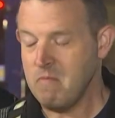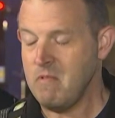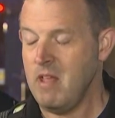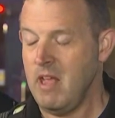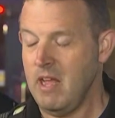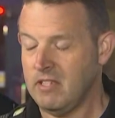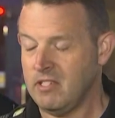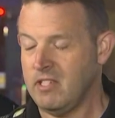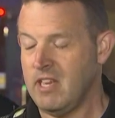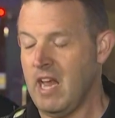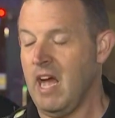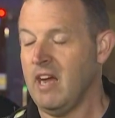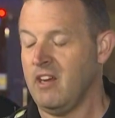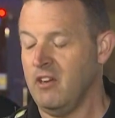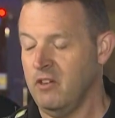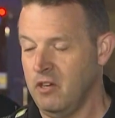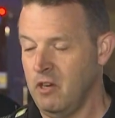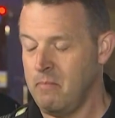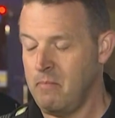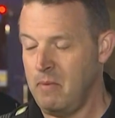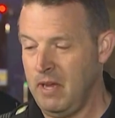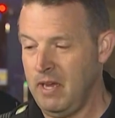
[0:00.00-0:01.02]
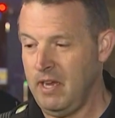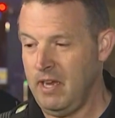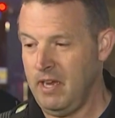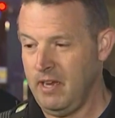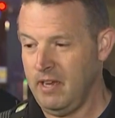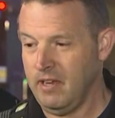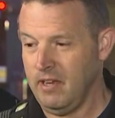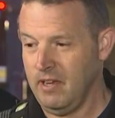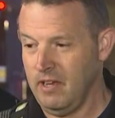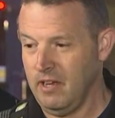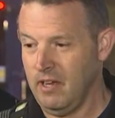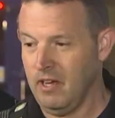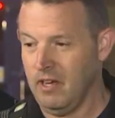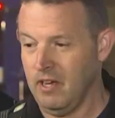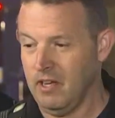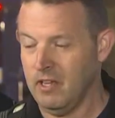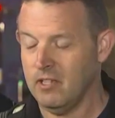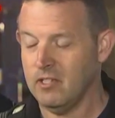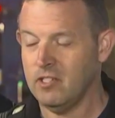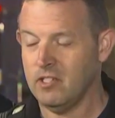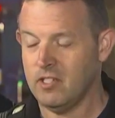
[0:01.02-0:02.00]
It's not going to be
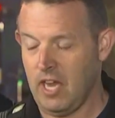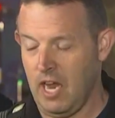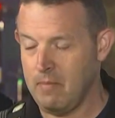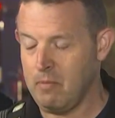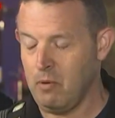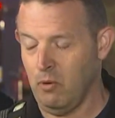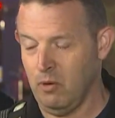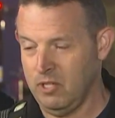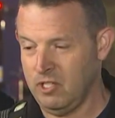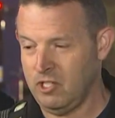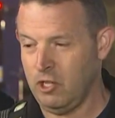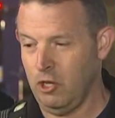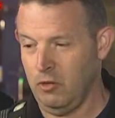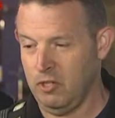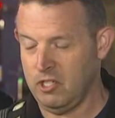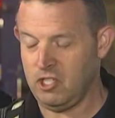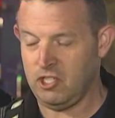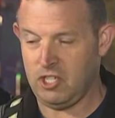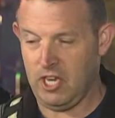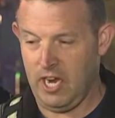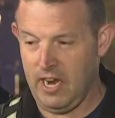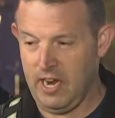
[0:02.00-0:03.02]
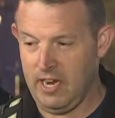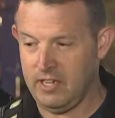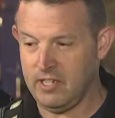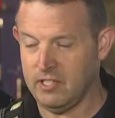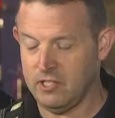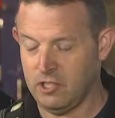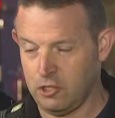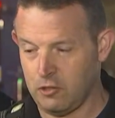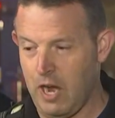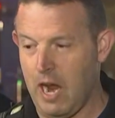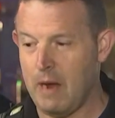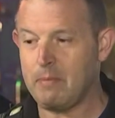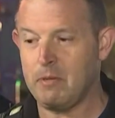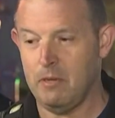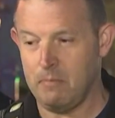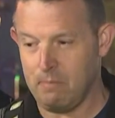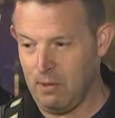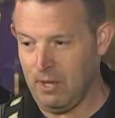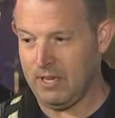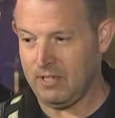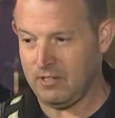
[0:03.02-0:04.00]
uh, stable until it's chained and strapped in
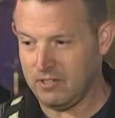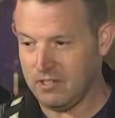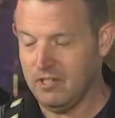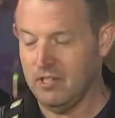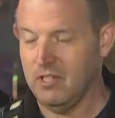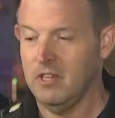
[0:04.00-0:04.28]
place.